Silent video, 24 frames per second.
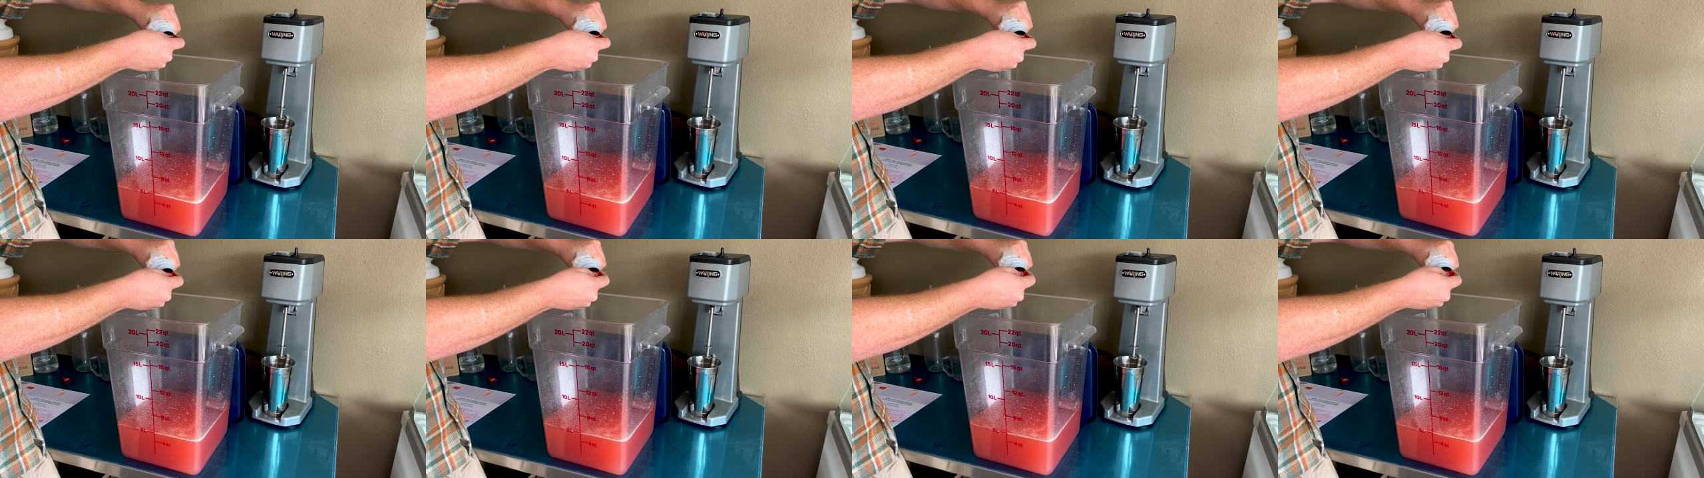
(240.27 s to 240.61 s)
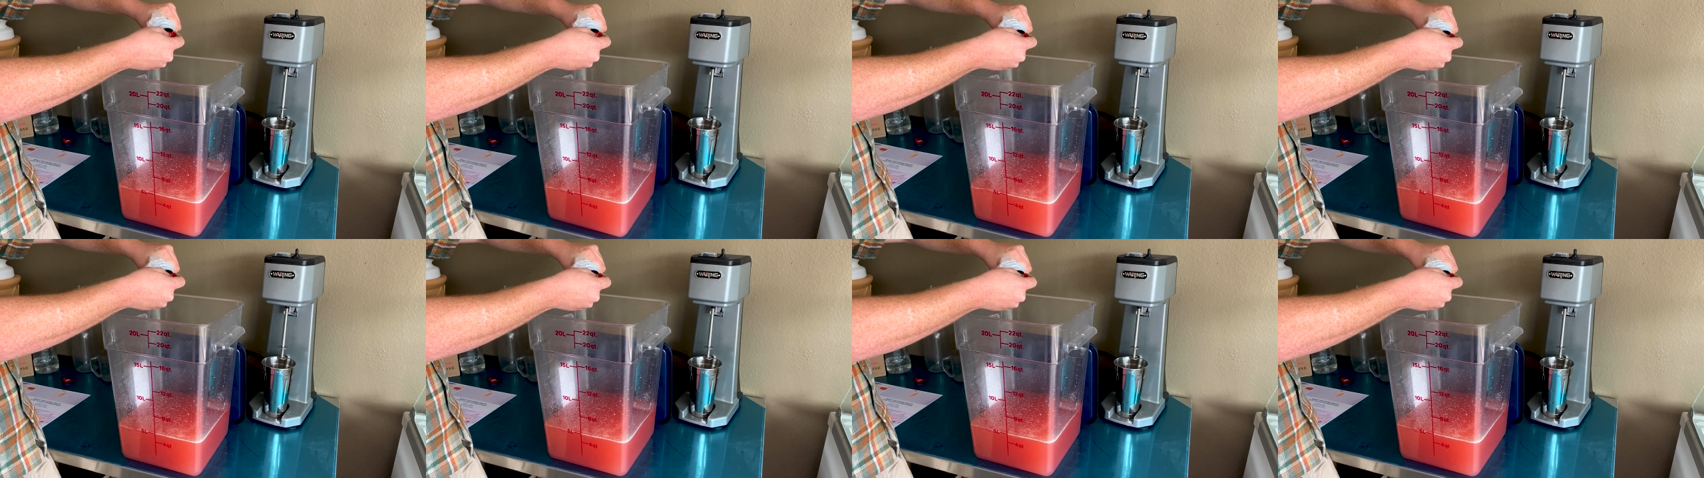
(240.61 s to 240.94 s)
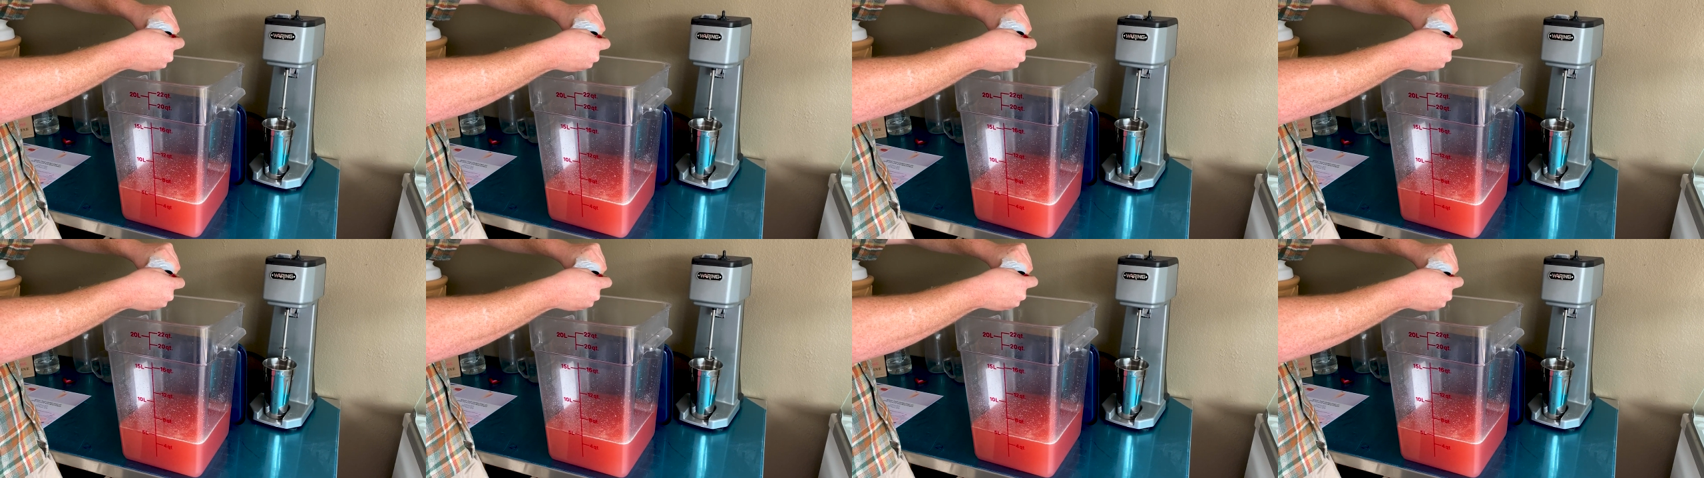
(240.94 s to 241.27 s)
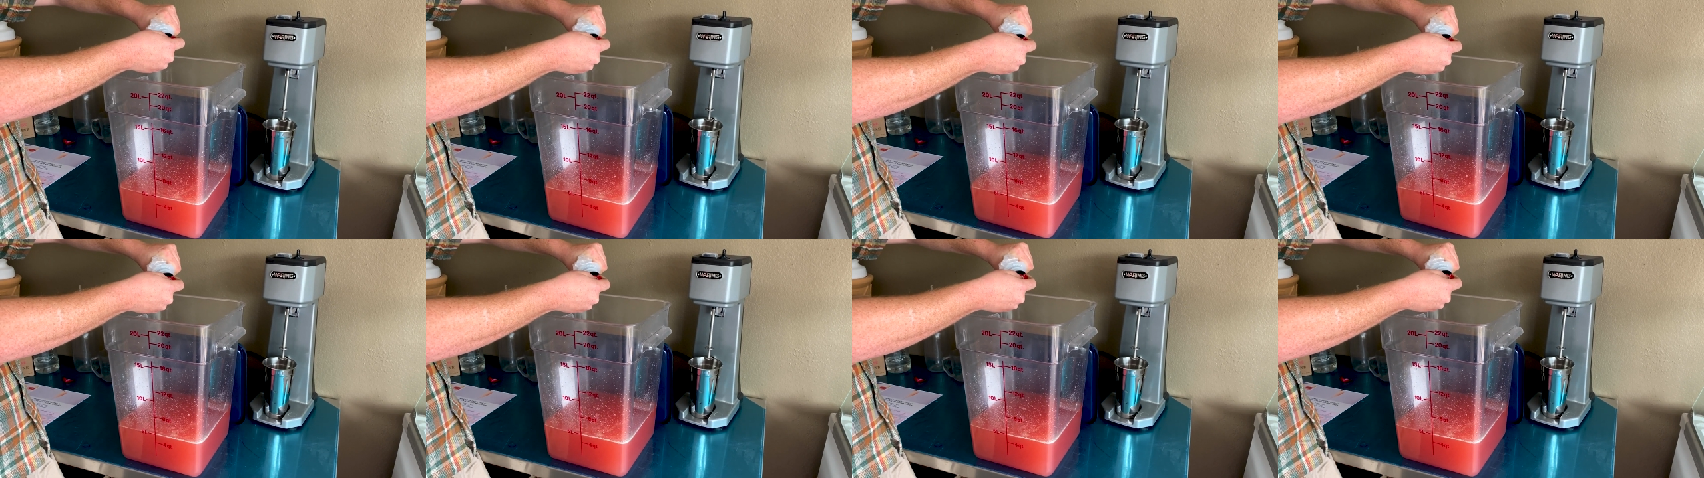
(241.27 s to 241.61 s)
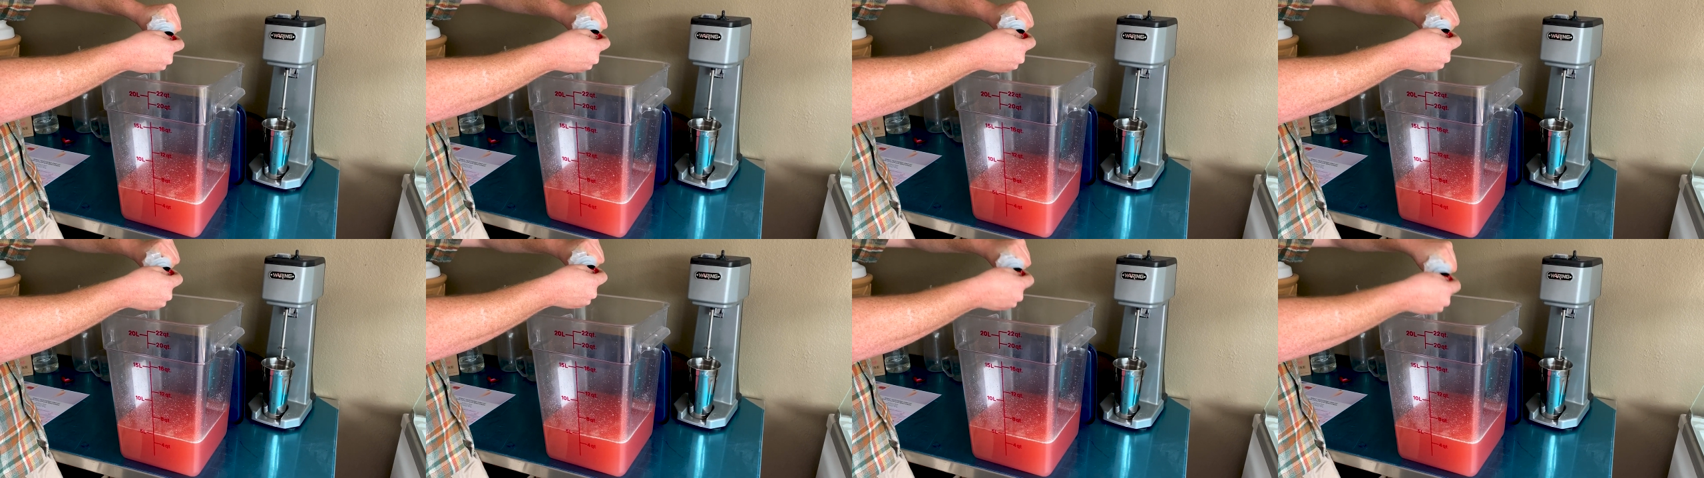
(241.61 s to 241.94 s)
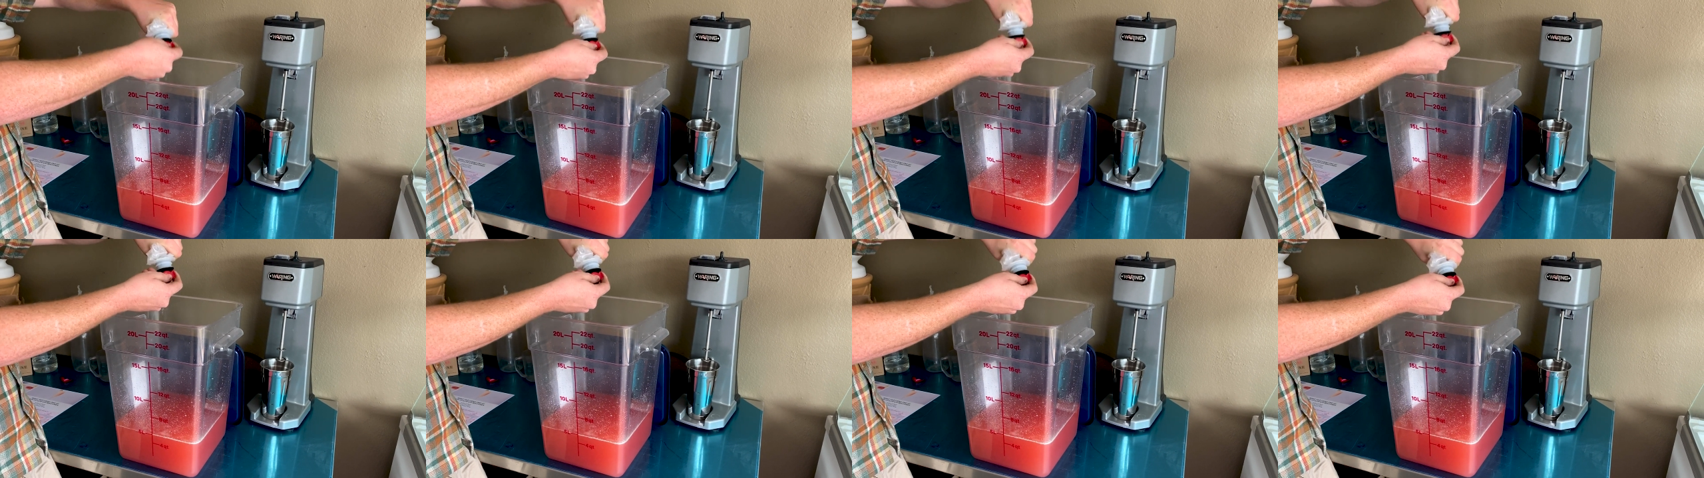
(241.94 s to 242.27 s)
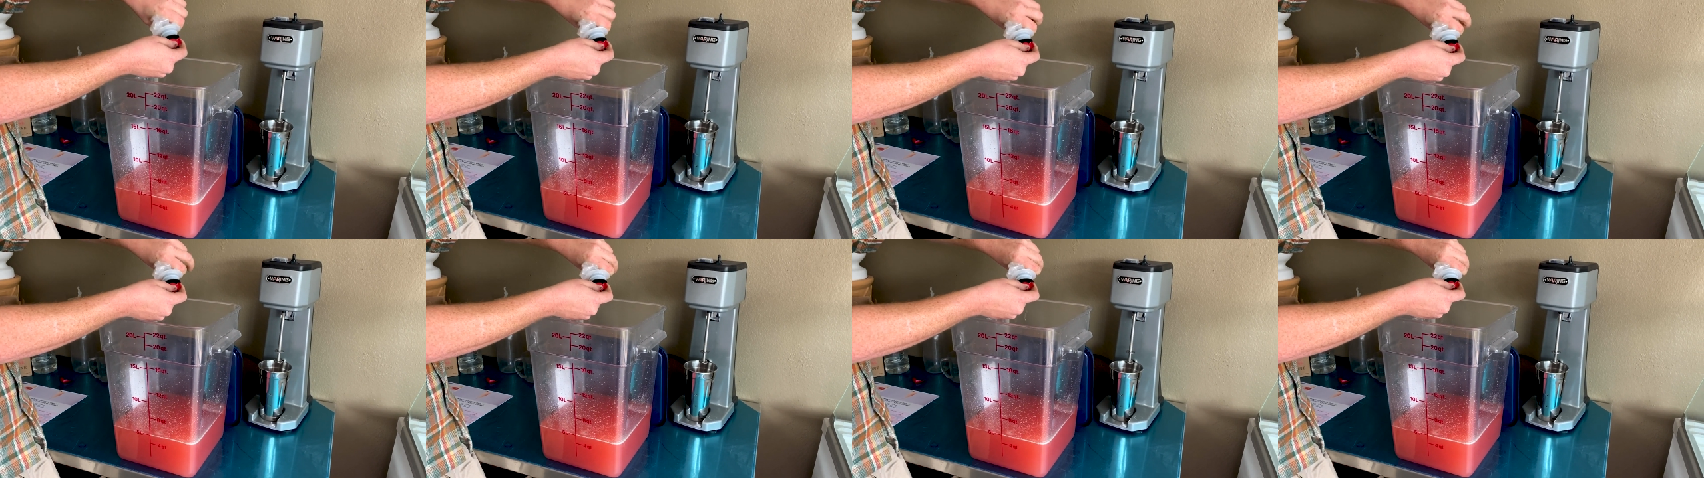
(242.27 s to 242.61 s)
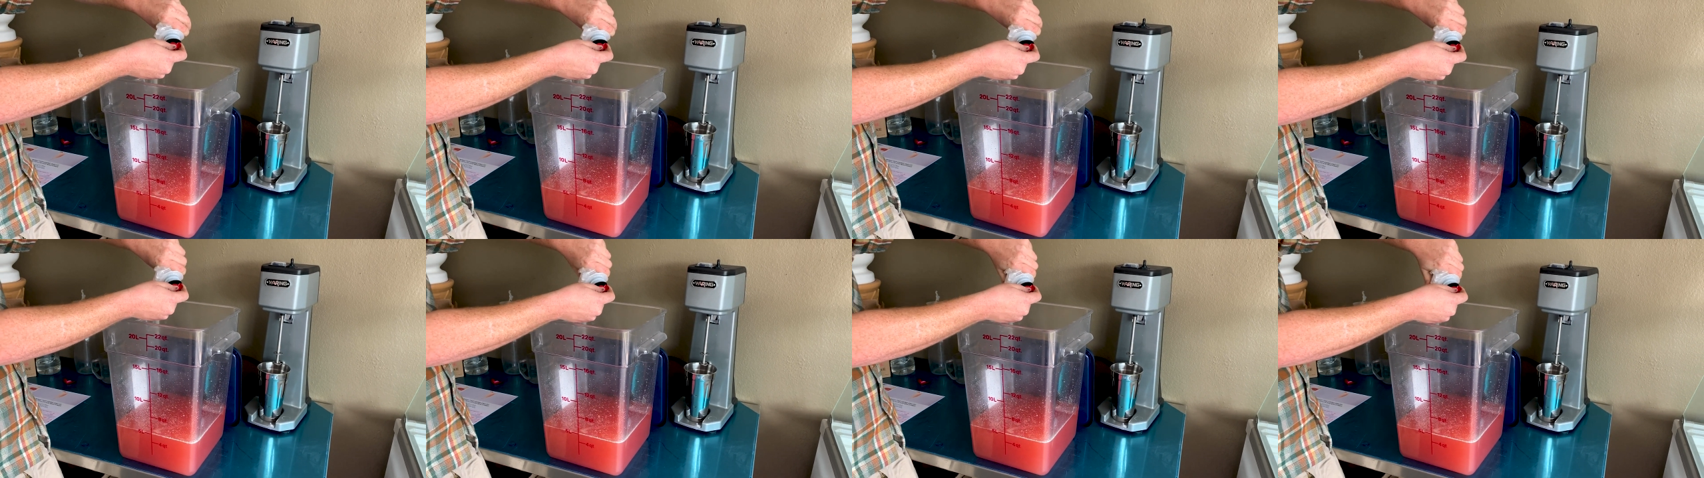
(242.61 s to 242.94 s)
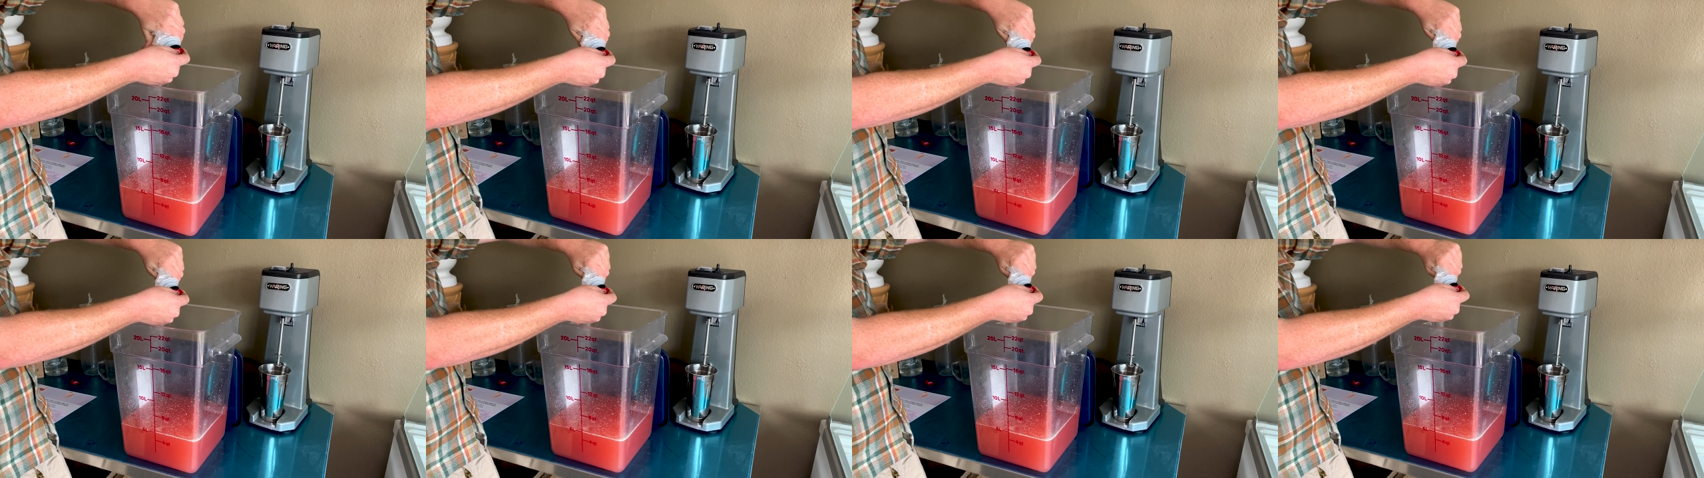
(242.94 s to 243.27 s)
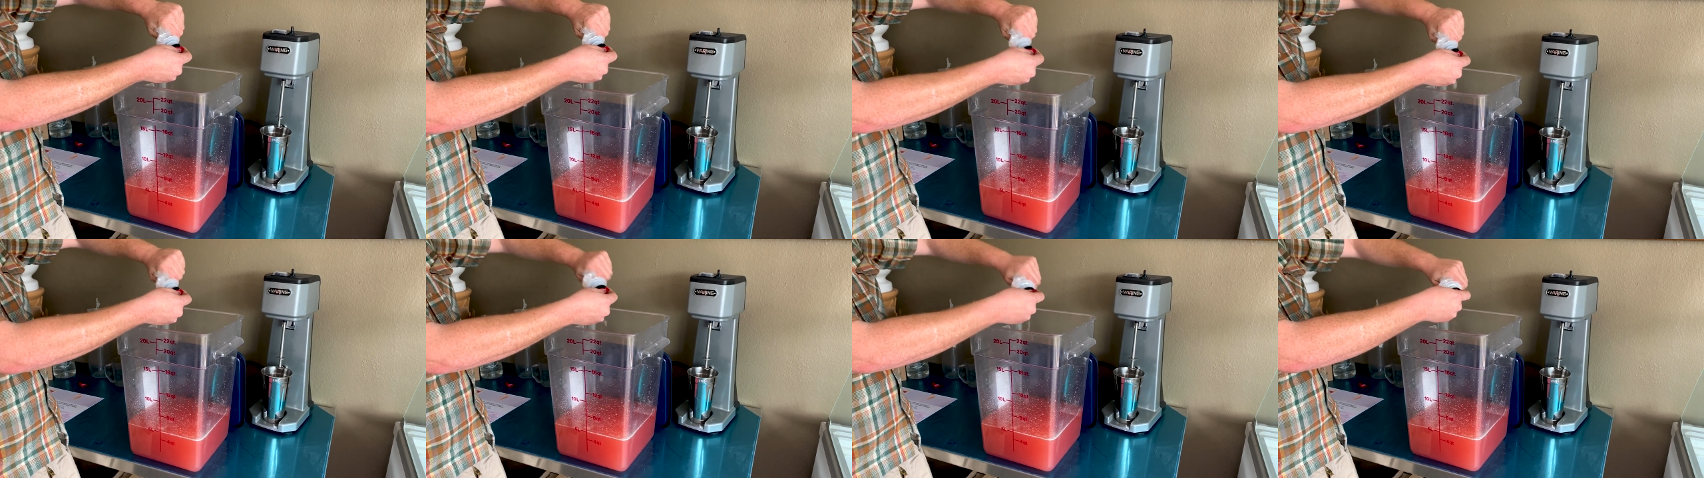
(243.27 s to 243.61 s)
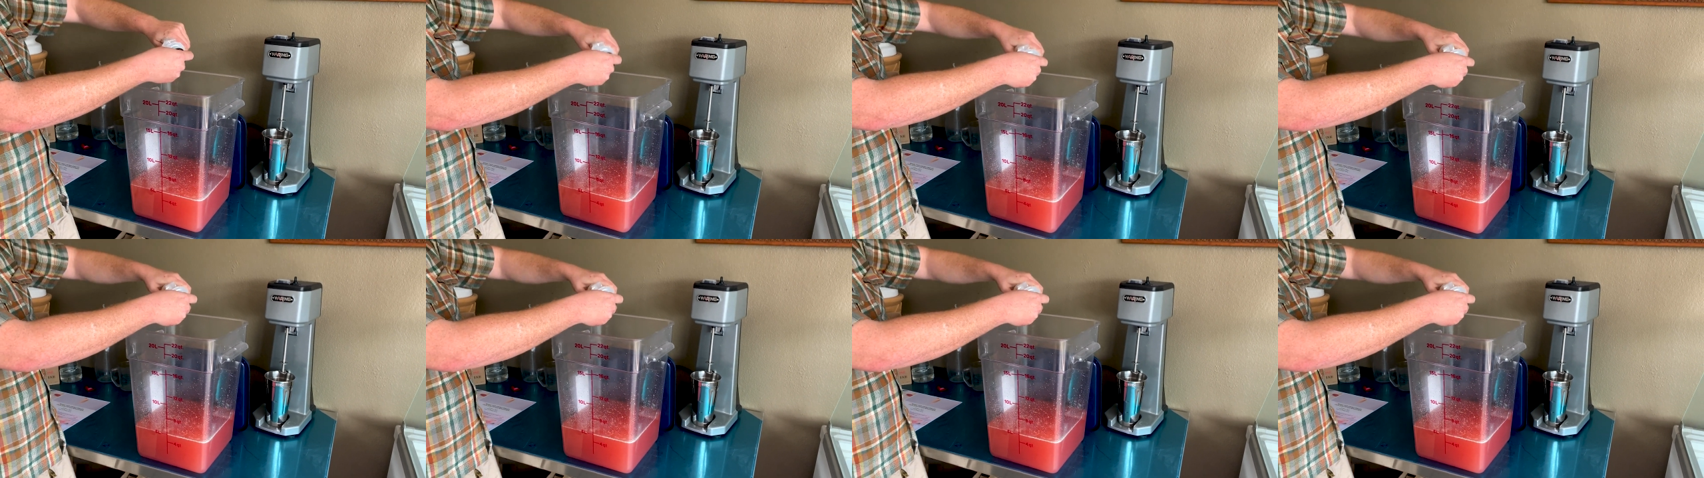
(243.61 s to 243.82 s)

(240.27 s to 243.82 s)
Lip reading: Nobody's mouth can be seen.